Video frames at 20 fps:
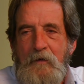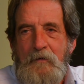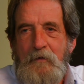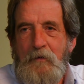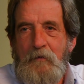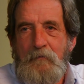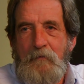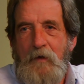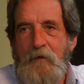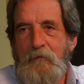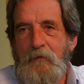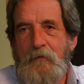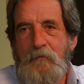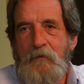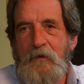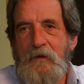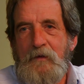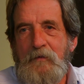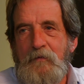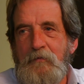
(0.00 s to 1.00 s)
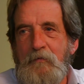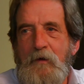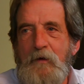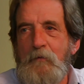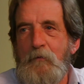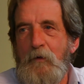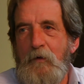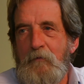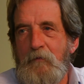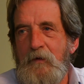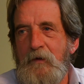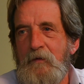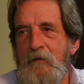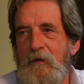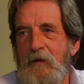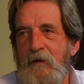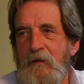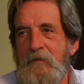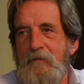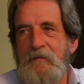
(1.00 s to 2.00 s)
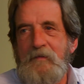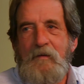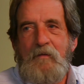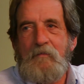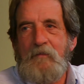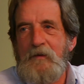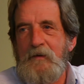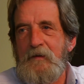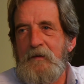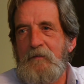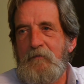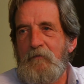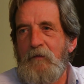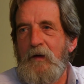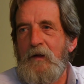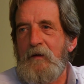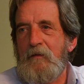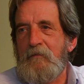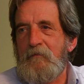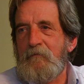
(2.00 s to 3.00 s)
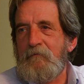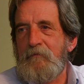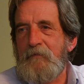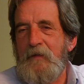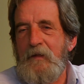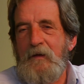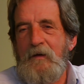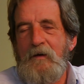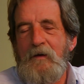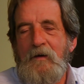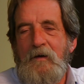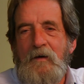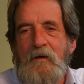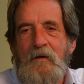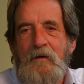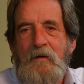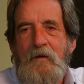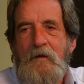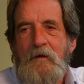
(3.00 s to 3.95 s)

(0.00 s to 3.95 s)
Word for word: there'd maybe be three women and 17 men. Uh,